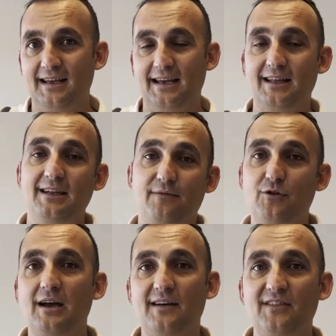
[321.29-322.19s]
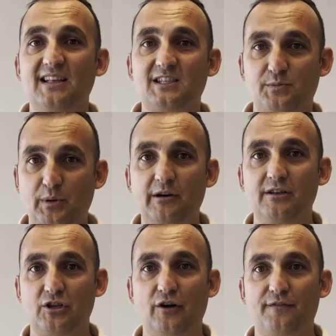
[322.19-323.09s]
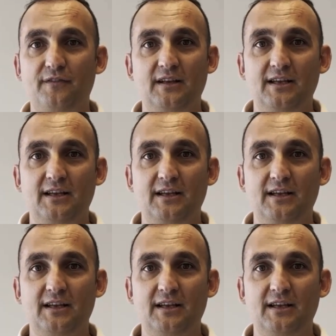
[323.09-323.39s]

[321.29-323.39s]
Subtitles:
and if you have that spirit of,